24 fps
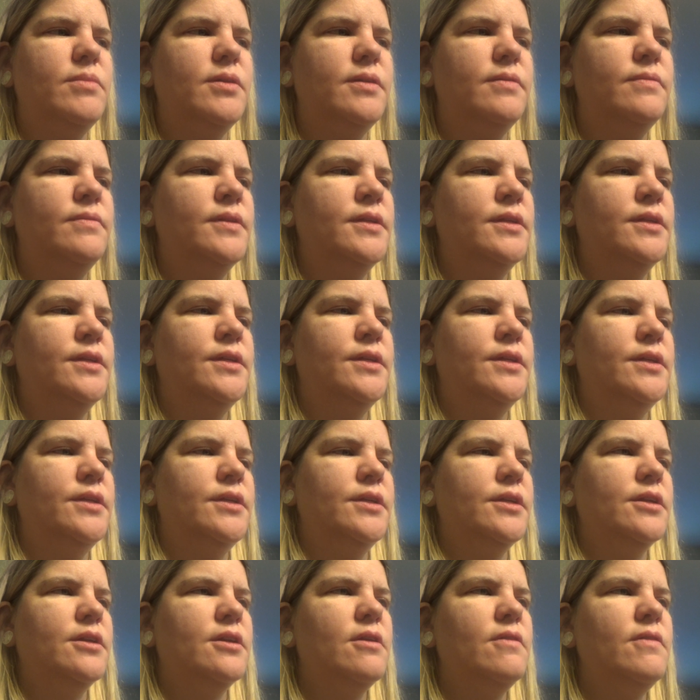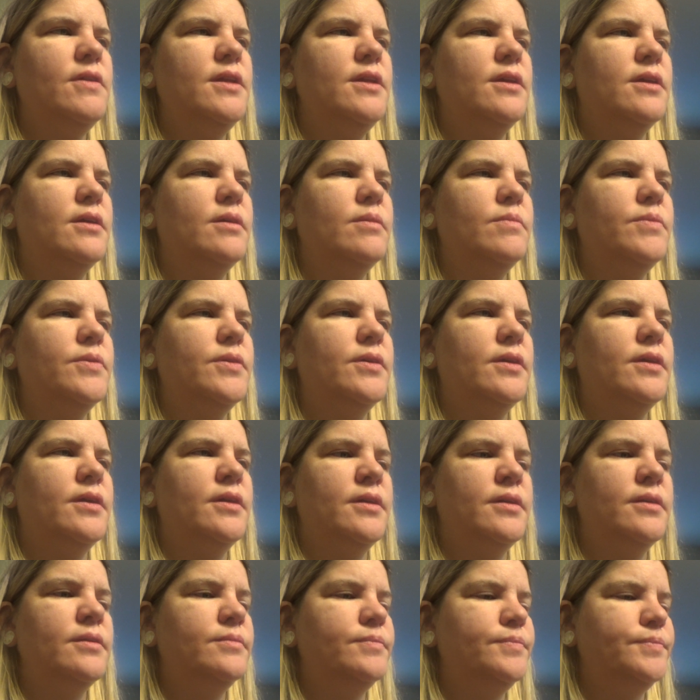but growing up,
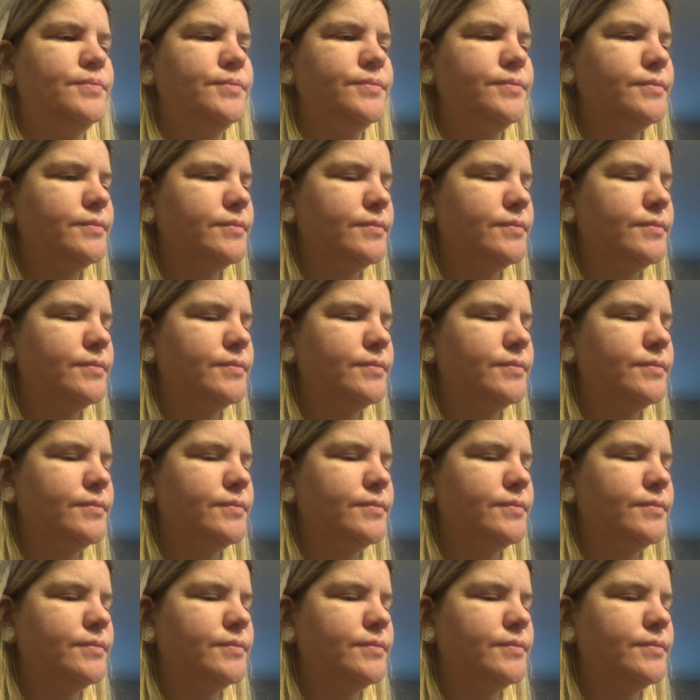um,